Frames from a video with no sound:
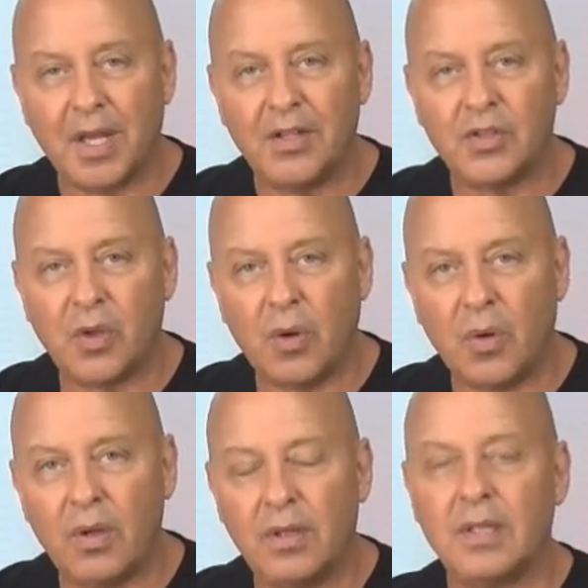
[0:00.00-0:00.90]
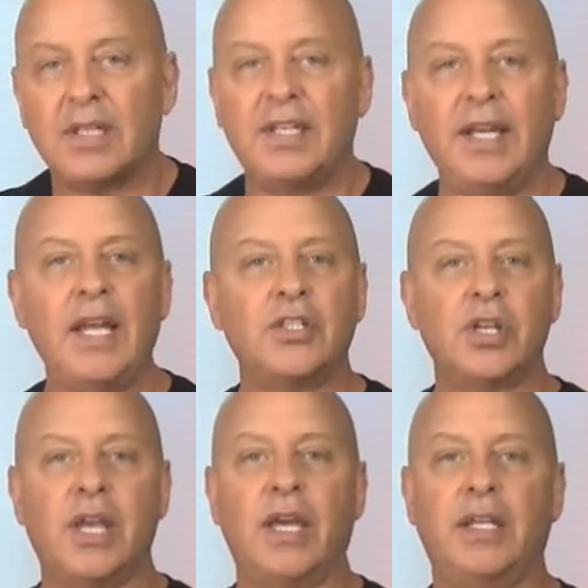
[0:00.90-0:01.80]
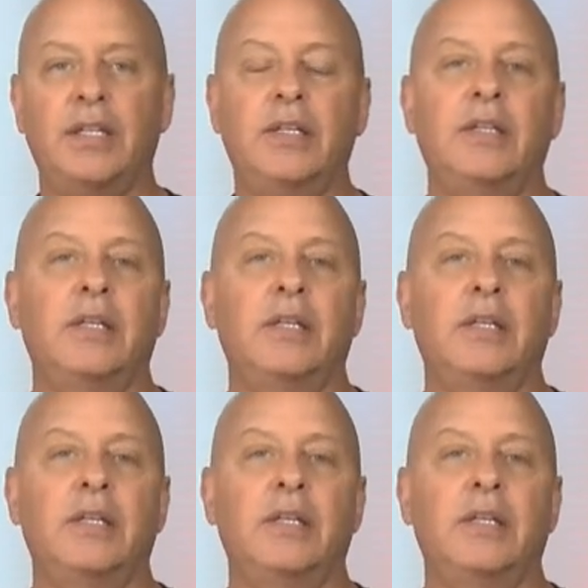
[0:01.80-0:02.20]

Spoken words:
So get educated,